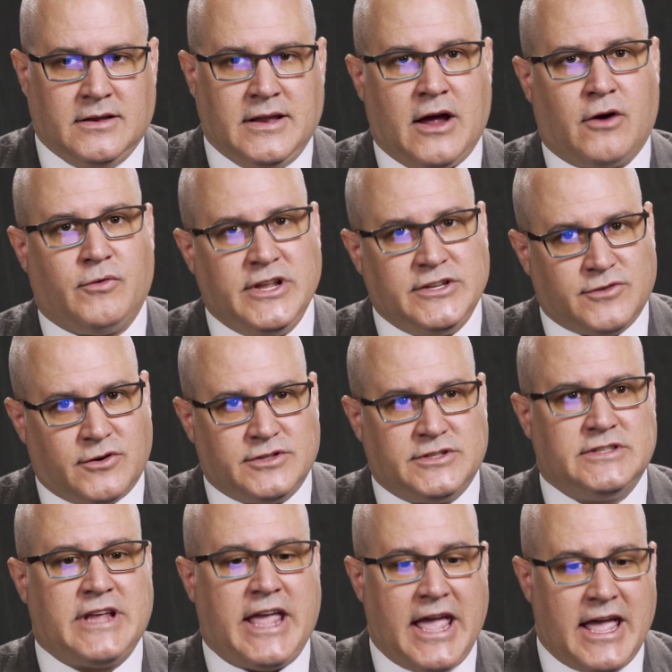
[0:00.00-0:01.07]
Now,
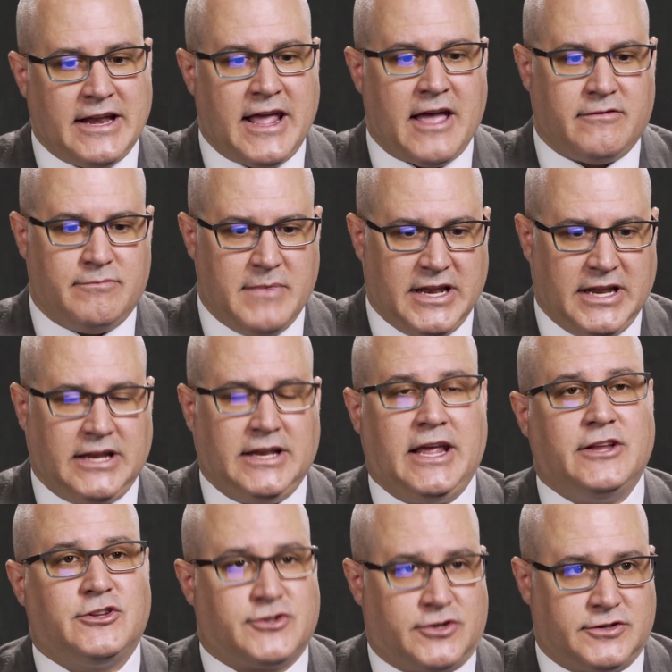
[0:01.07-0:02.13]
resources can have many
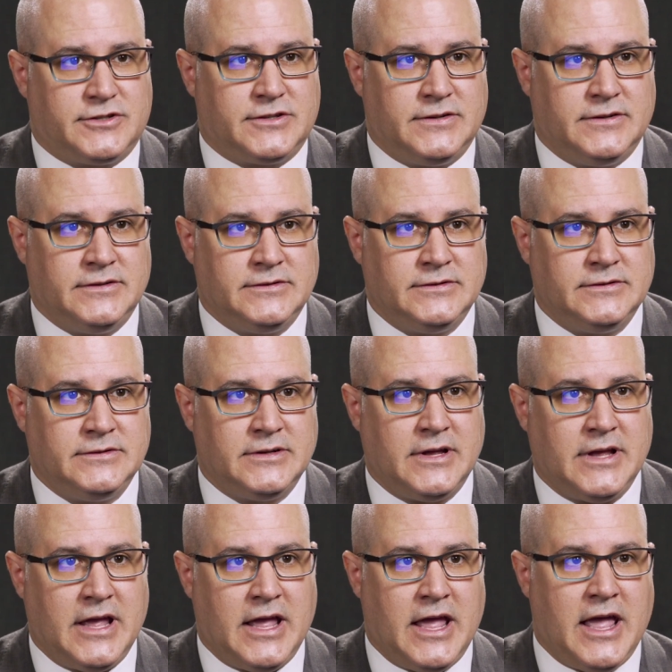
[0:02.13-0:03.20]
natures.
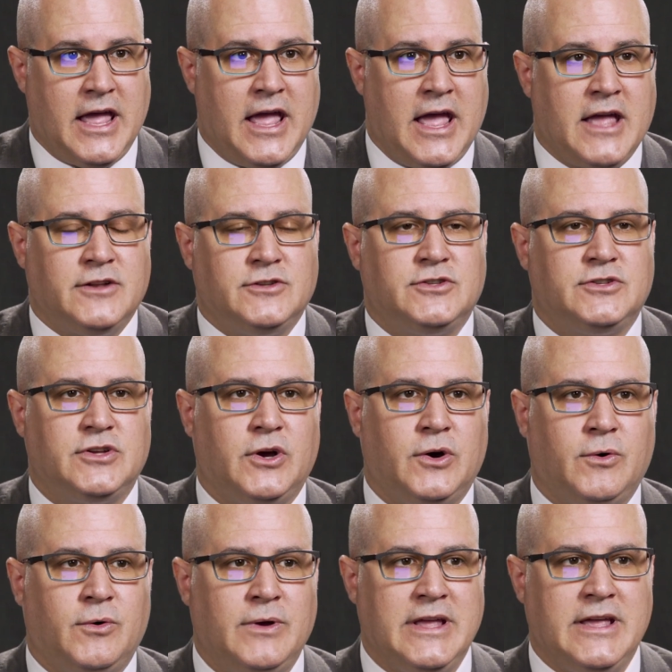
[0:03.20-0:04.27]
And
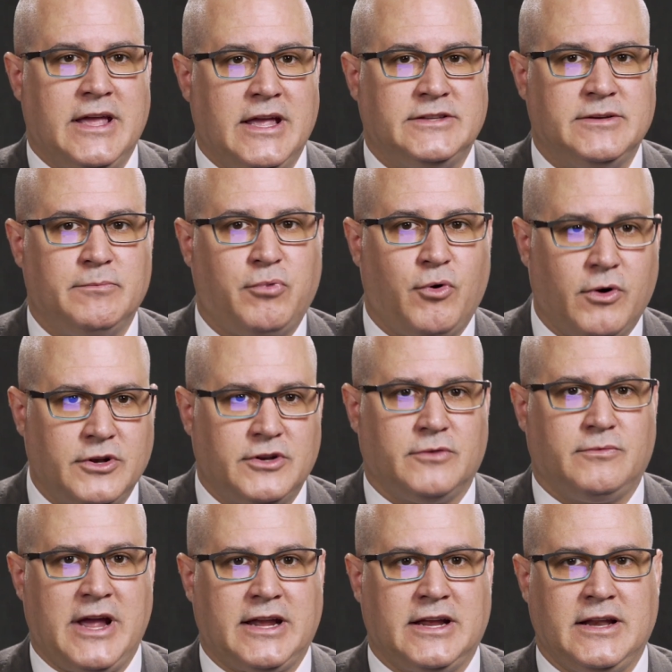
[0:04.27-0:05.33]
so it's important
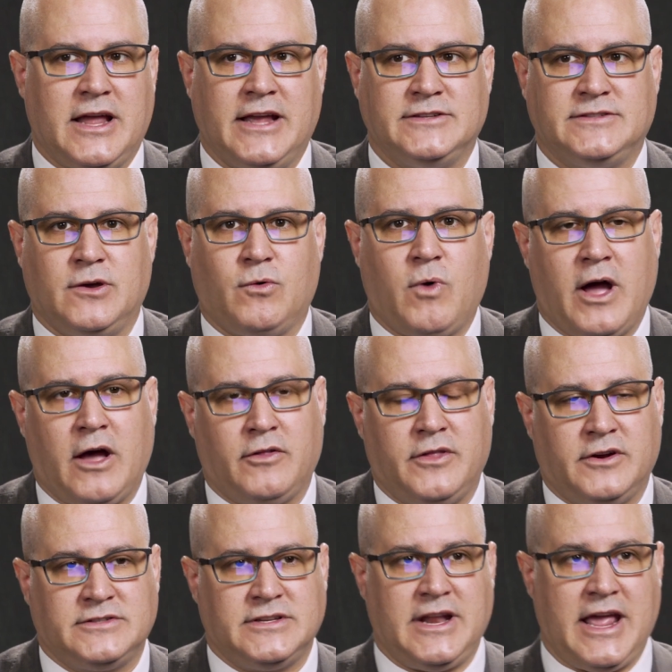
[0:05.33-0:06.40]
to recognize that while
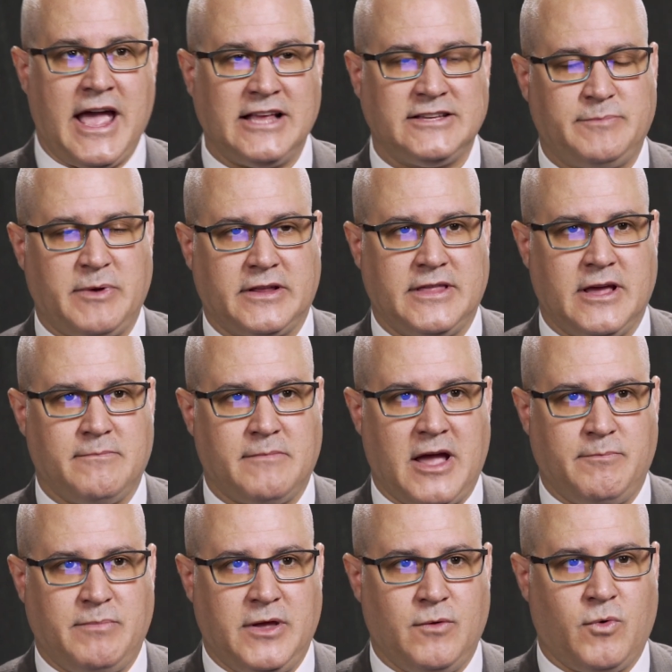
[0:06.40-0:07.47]
there's an aspect that
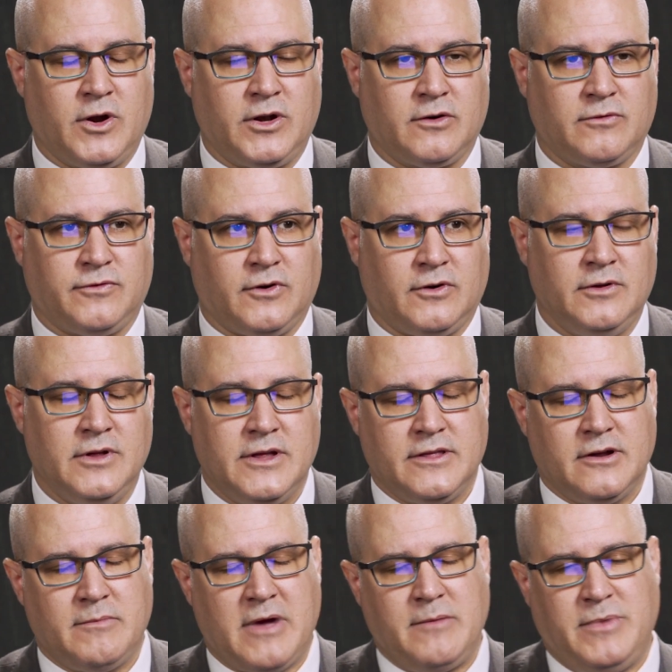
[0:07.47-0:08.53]
might be wonderful,
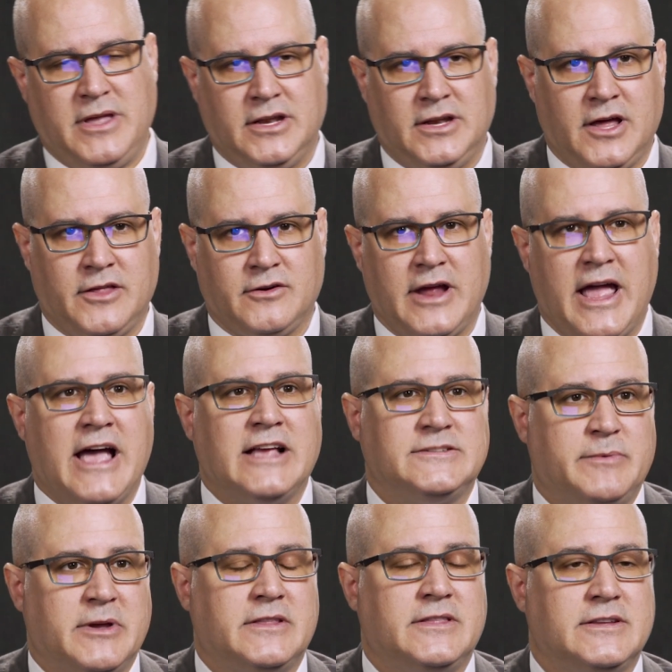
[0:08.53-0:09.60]
there might be another
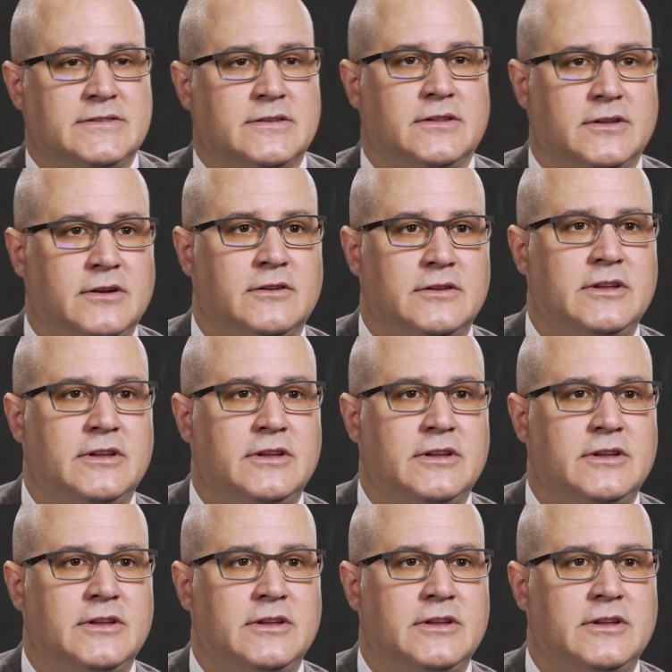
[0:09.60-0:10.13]
aspect that's a little